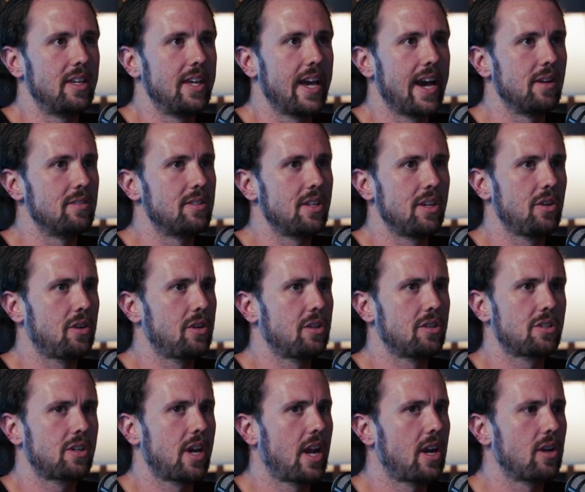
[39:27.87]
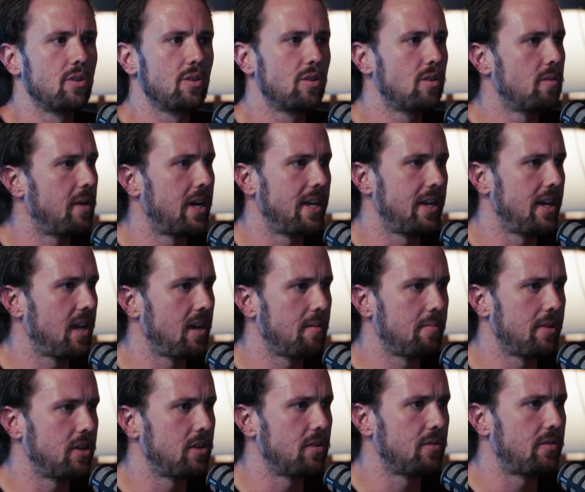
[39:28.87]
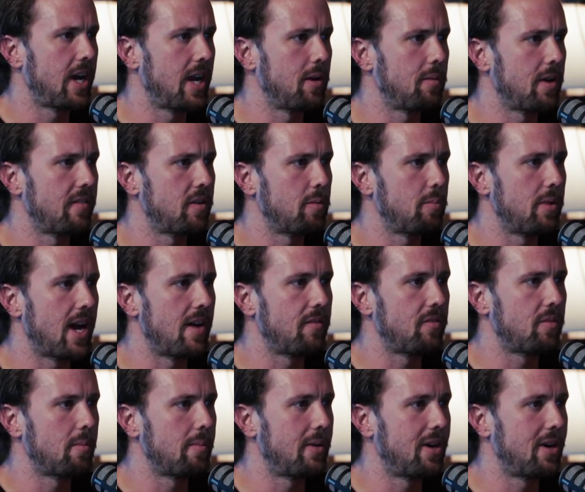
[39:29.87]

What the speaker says: Yeah, so you can just kind of Google my name and you'll find whatever platform.